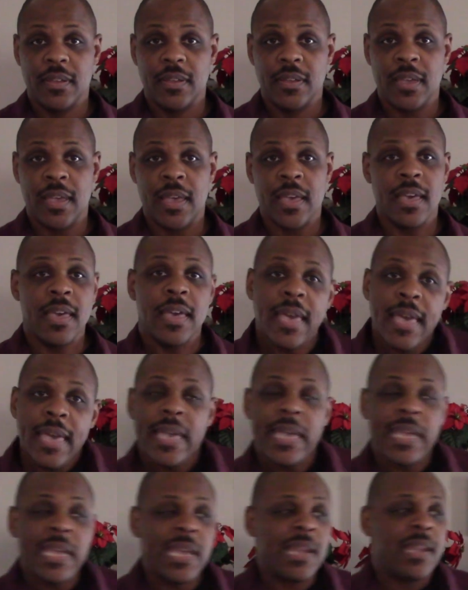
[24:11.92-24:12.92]
Uh,
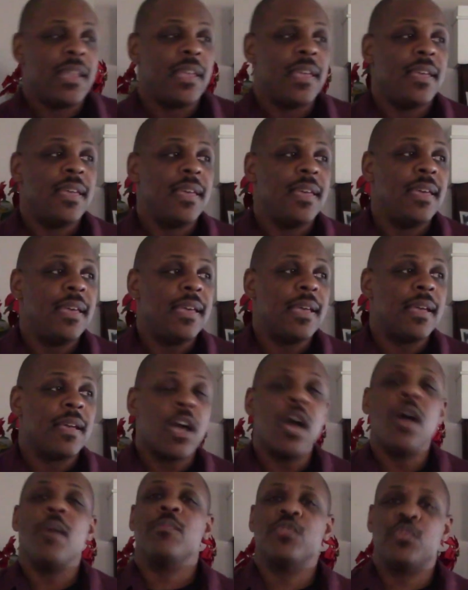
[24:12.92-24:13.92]
it
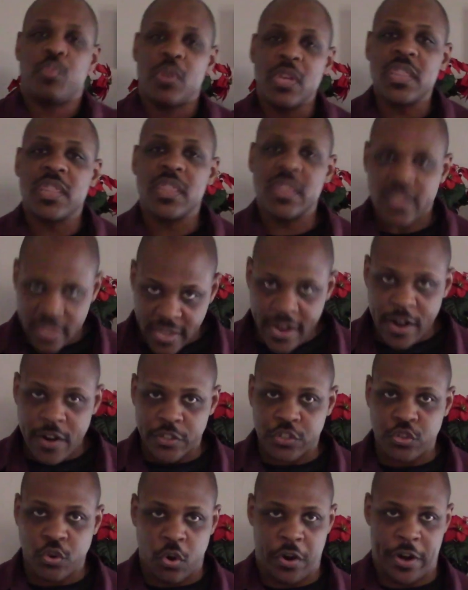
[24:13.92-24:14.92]
comes with the
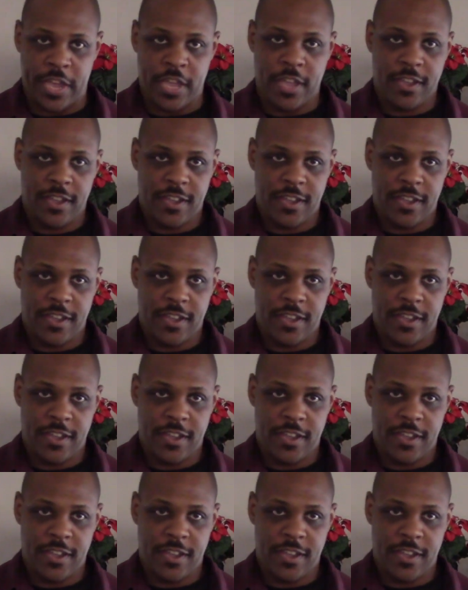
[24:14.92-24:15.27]
territory.